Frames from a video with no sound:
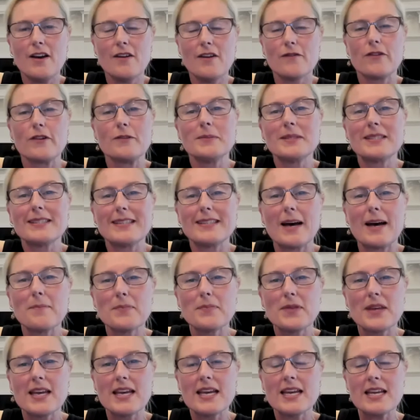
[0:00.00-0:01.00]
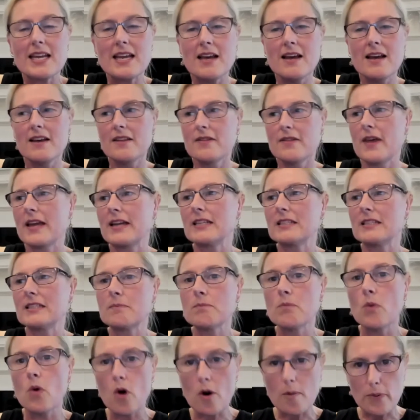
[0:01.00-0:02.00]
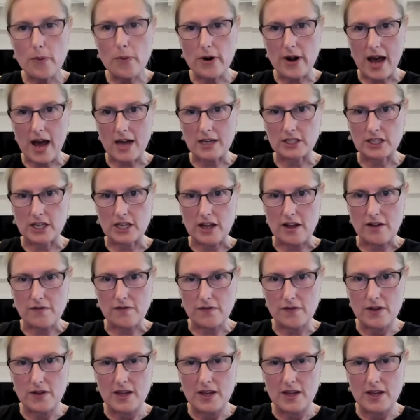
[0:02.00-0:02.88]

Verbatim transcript: from something that is more productive,